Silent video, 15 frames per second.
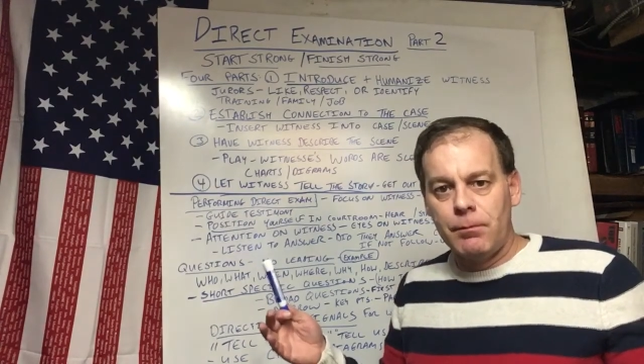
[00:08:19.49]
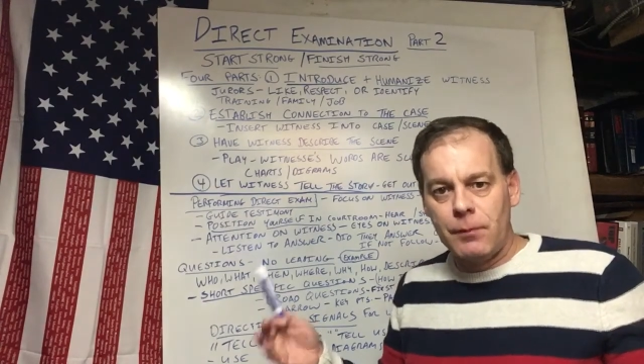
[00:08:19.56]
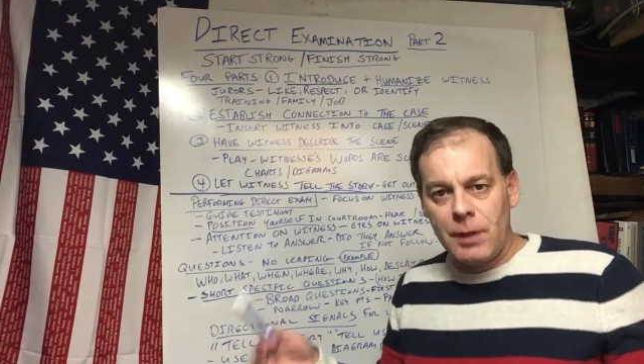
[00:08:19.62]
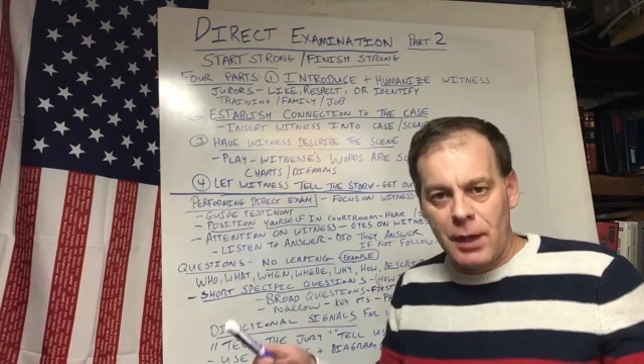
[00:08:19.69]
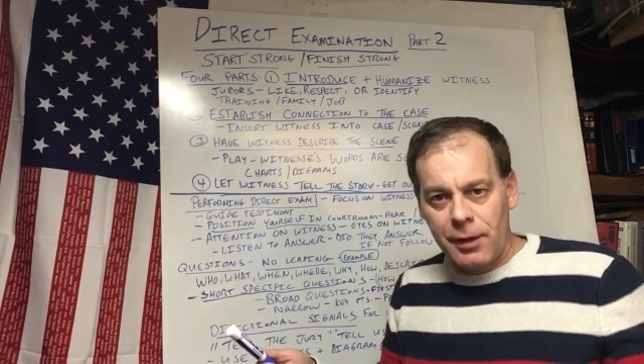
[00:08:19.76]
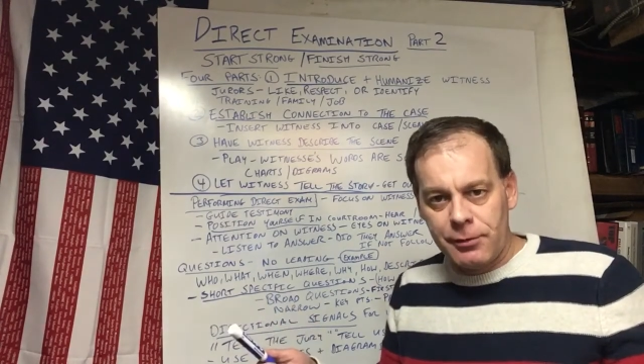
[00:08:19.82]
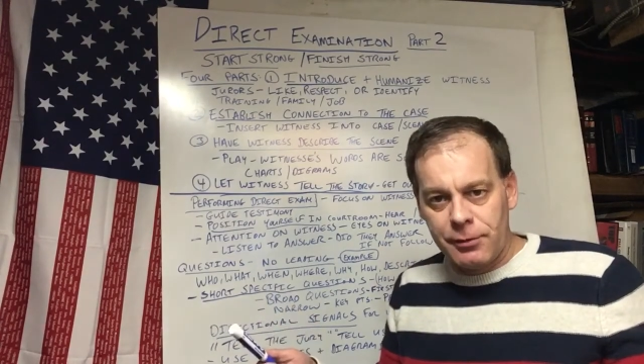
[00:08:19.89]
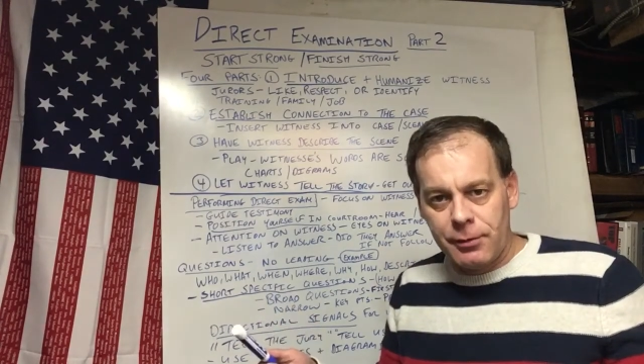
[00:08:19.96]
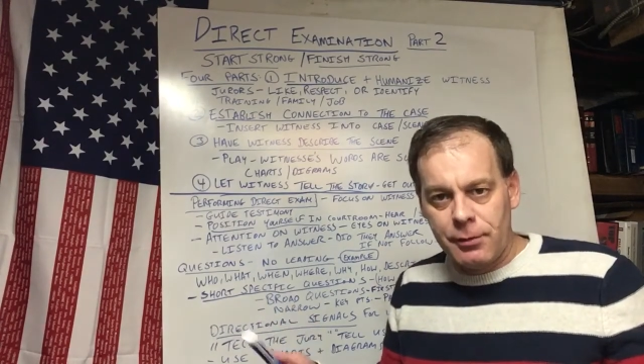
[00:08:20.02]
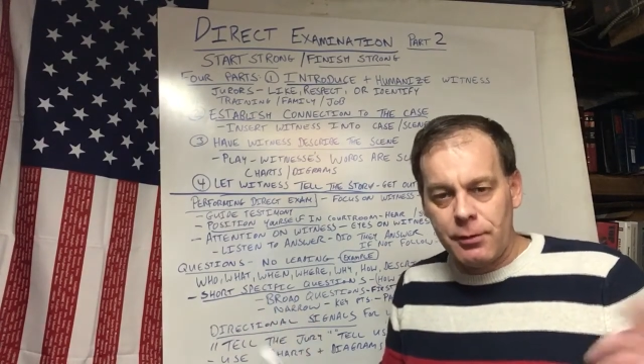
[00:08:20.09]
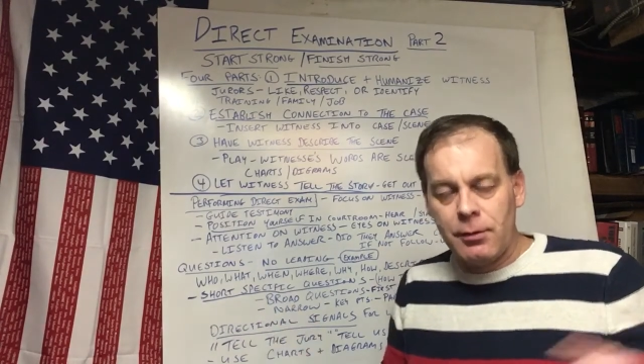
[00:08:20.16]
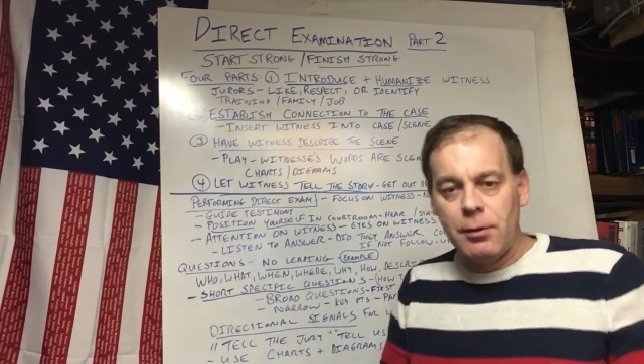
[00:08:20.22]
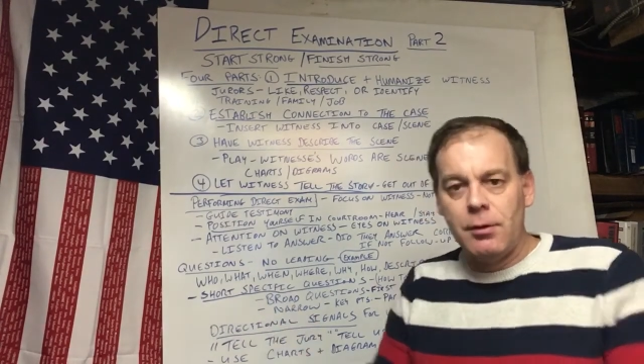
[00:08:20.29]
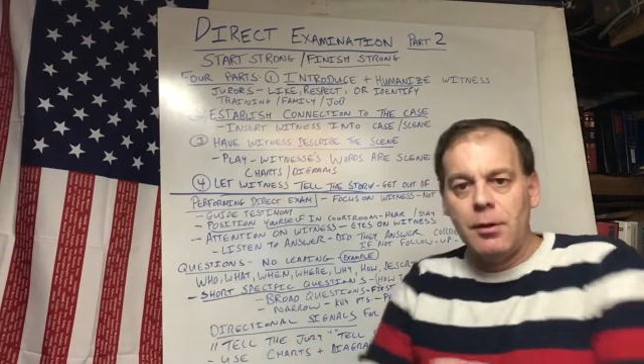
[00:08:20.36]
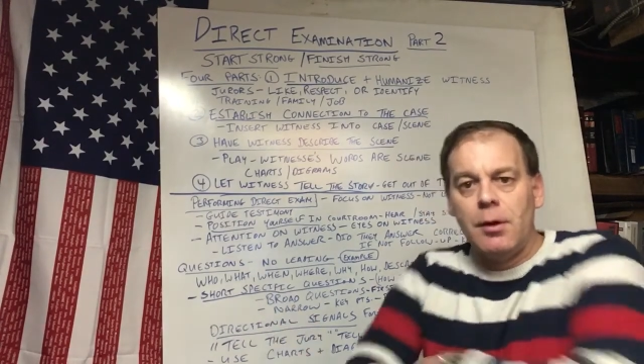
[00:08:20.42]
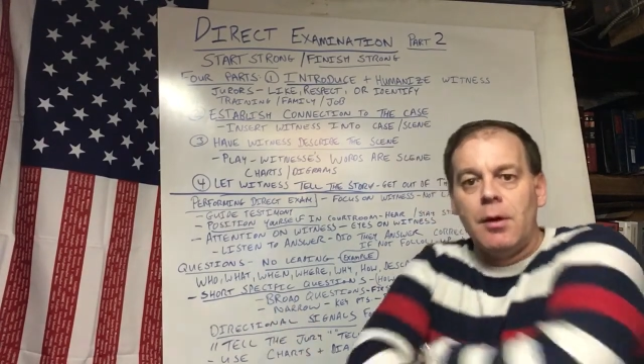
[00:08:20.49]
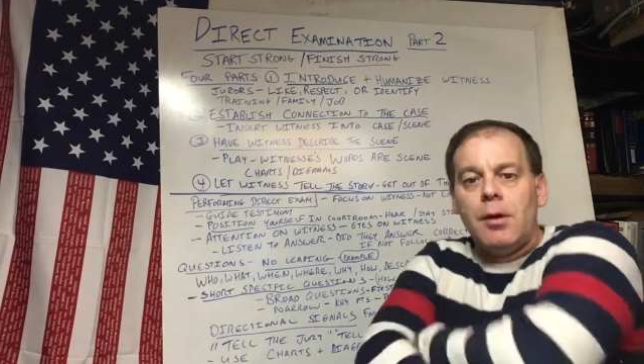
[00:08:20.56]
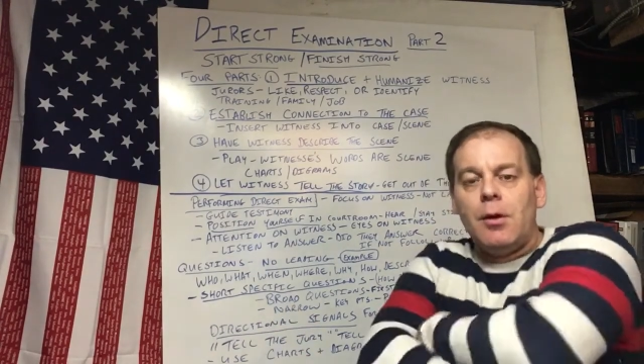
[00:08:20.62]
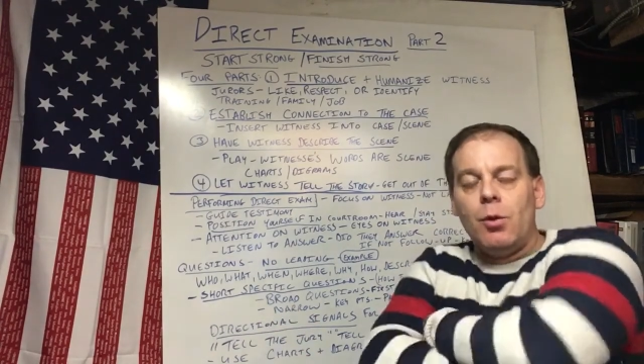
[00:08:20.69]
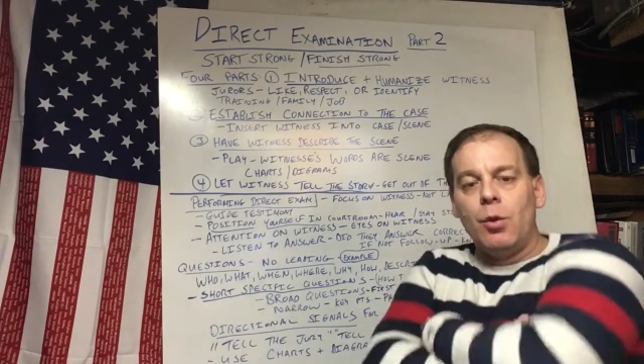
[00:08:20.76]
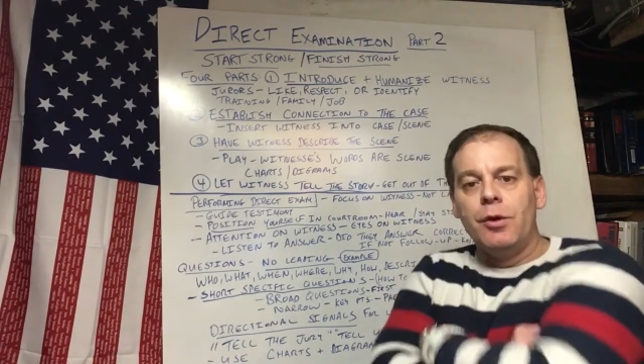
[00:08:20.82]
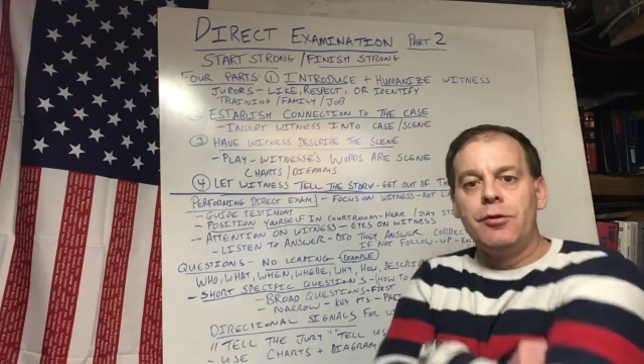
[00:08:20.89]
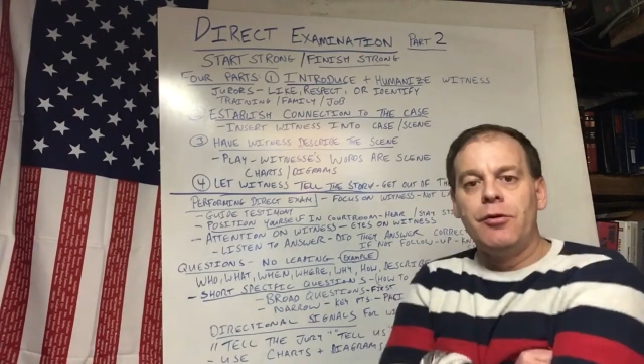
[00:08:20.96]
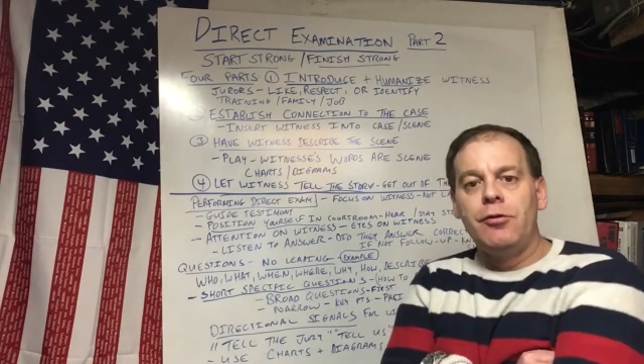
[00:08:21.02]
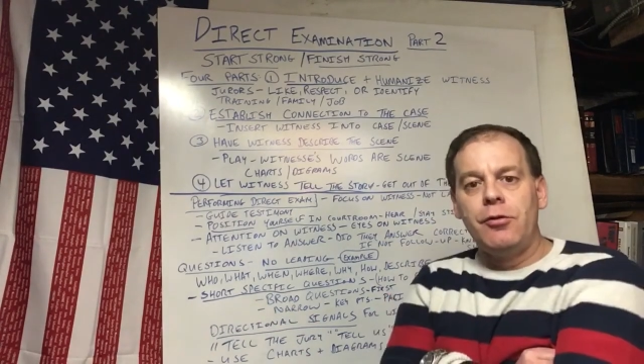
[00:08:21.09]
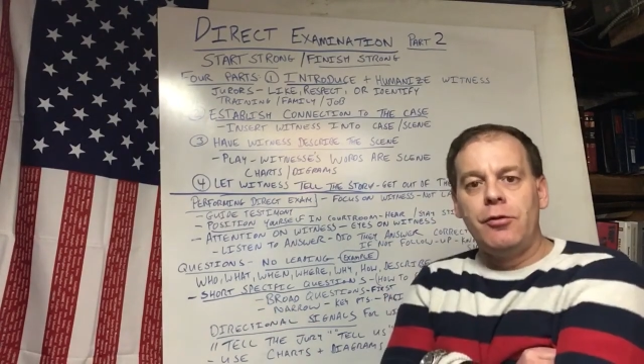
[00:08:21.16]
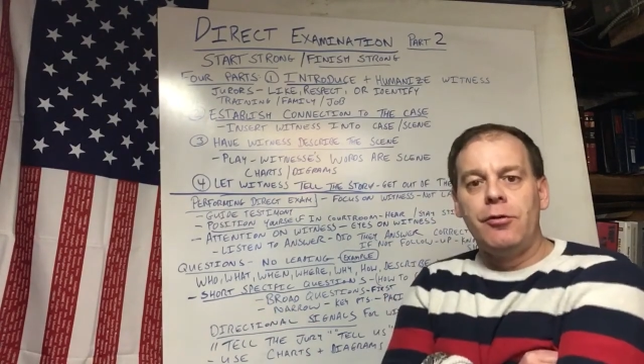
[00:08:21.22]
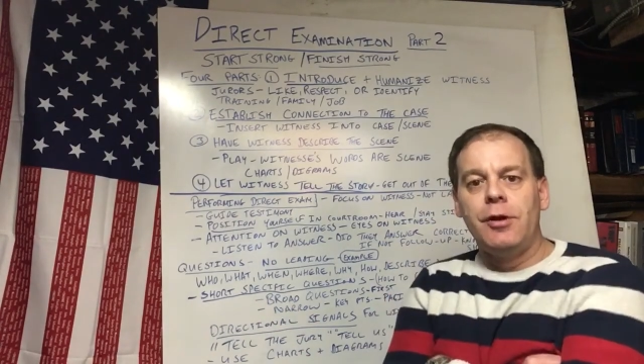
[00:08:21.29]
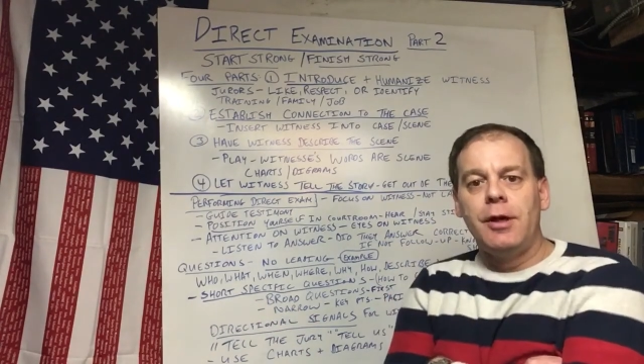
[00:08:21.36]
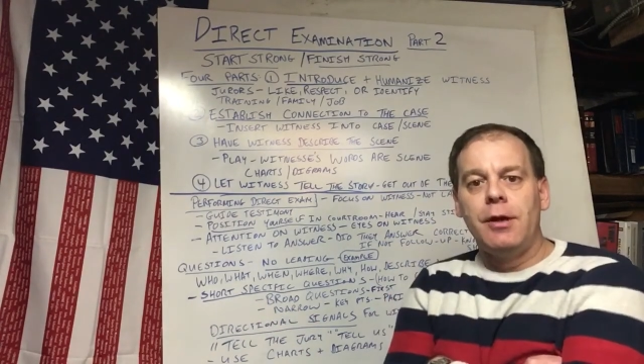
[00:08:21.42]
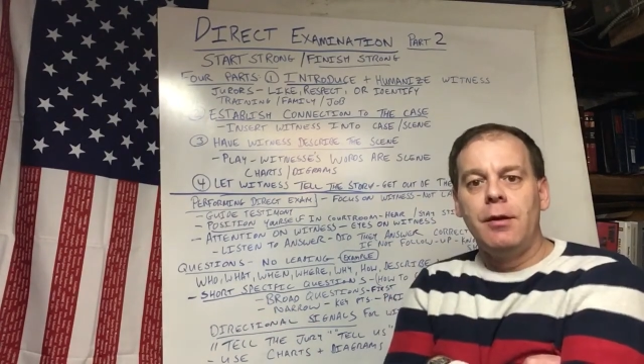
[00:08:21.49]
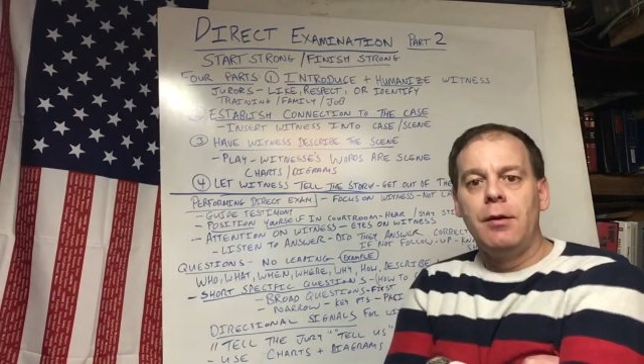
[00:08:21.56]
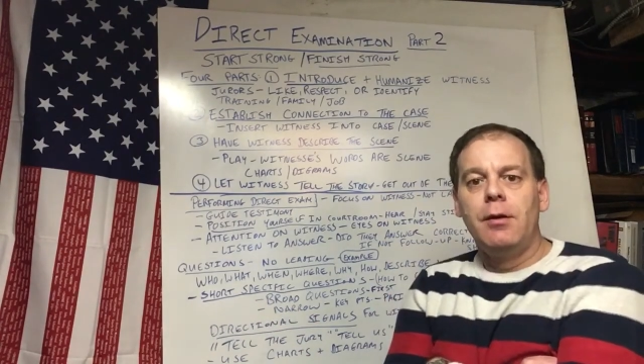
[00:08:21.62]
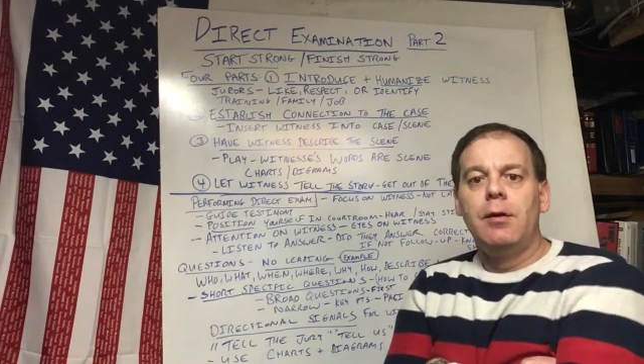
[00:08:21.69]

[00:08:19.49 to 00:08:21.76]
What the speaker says: Yes. What did you see?